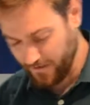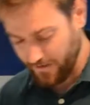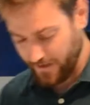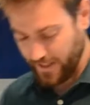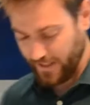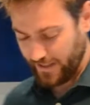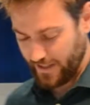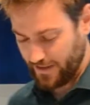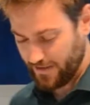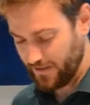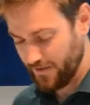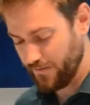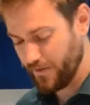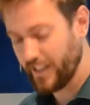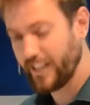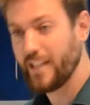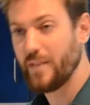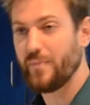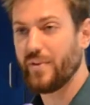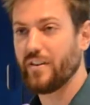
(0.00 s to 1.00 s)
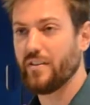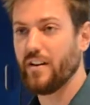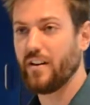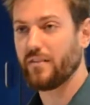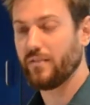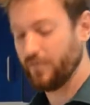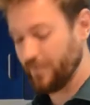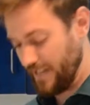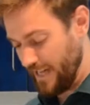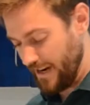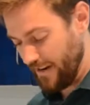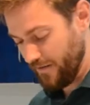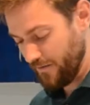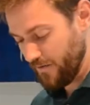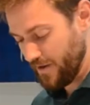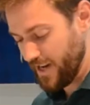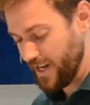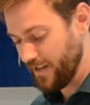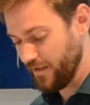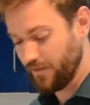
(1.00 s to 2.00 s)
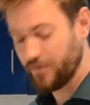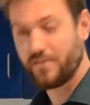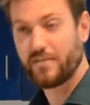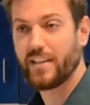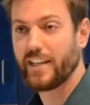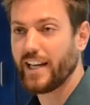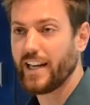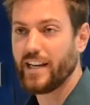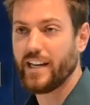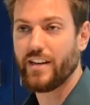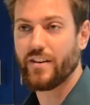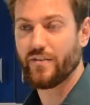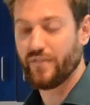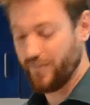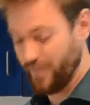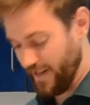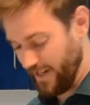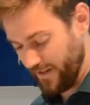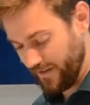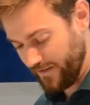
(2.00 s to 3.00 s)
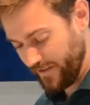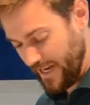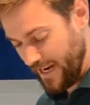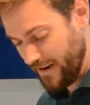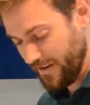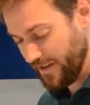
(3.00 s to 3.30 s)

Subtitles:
like this, you want to keep your knuckles out of the way. Don't stick any of your fingers out.